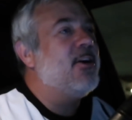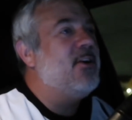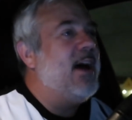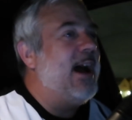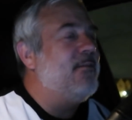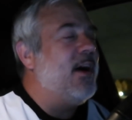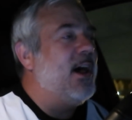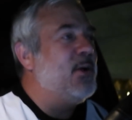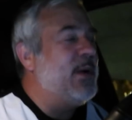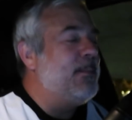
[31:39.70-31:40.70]
Erin will have the
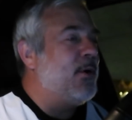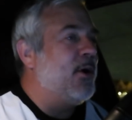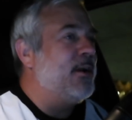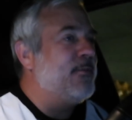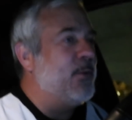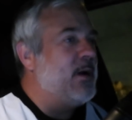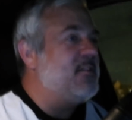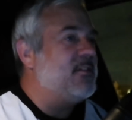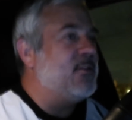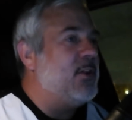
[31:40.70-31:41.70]
Halloween party for the
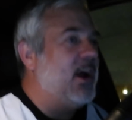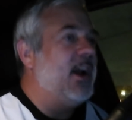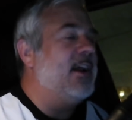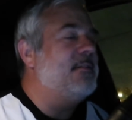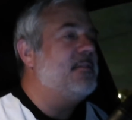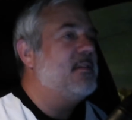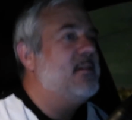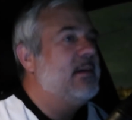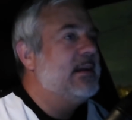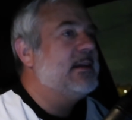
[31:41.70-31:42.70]
rest of her life.
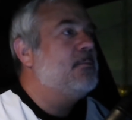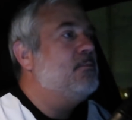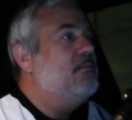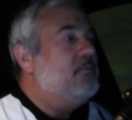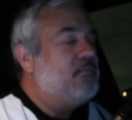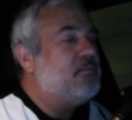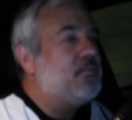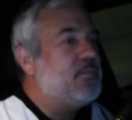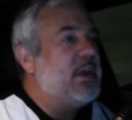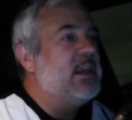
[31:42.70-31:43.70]

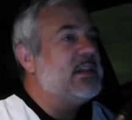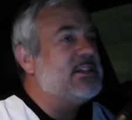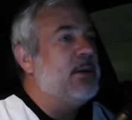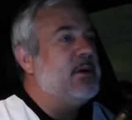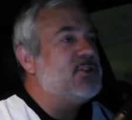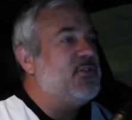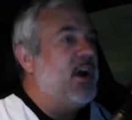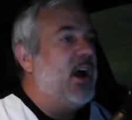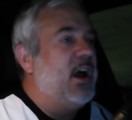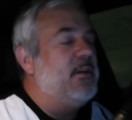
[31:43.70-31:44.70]
It is so much
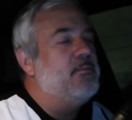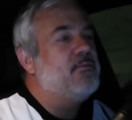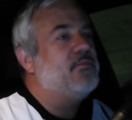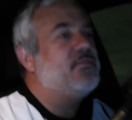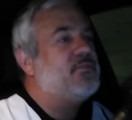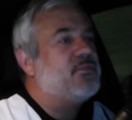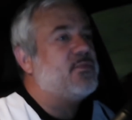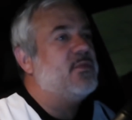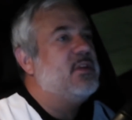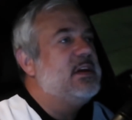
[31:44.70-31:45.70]

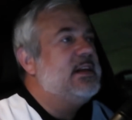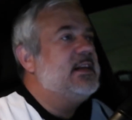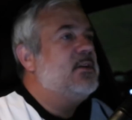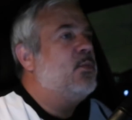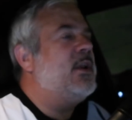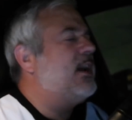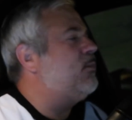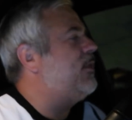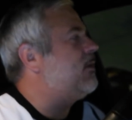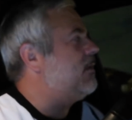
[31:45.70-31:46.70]
fun.
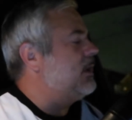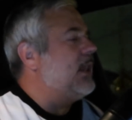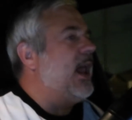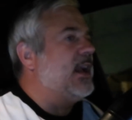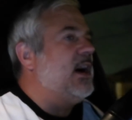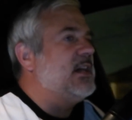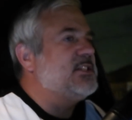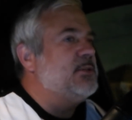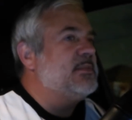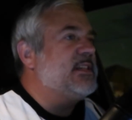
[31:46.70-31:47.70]
But there were a lot of
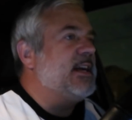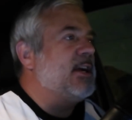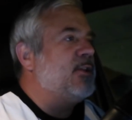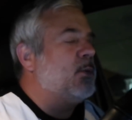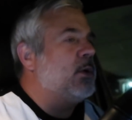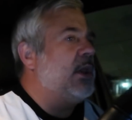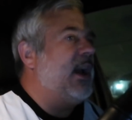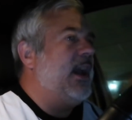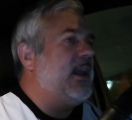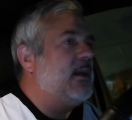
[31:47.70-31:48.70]
costumes there. There were
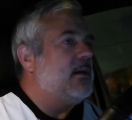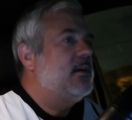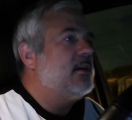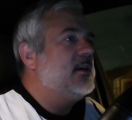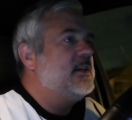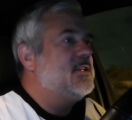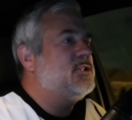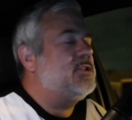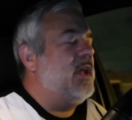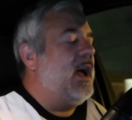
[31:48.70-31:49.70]
like
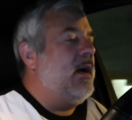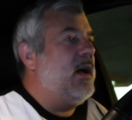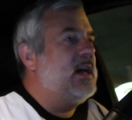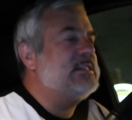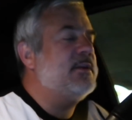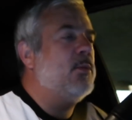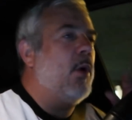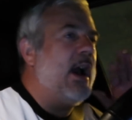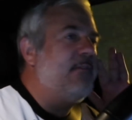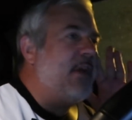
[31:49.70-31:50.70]
a uh, husband and
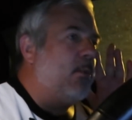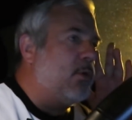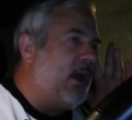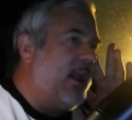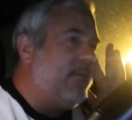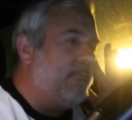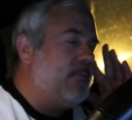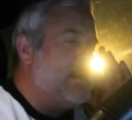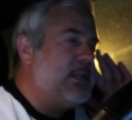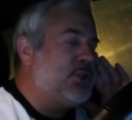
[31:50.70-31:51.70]
wife that were like
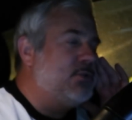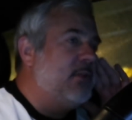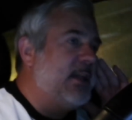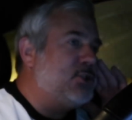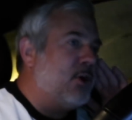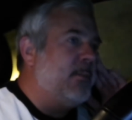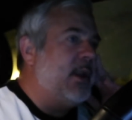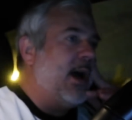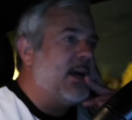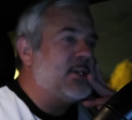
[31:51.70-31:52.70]
like
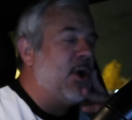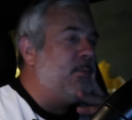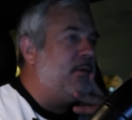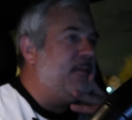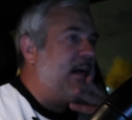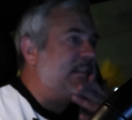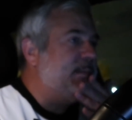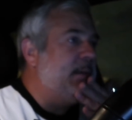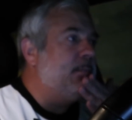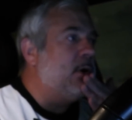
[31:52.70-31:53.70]
German
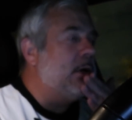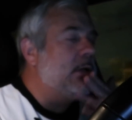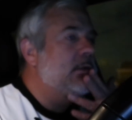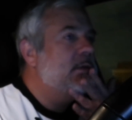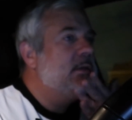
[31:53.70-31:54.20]
Oktoberfest people.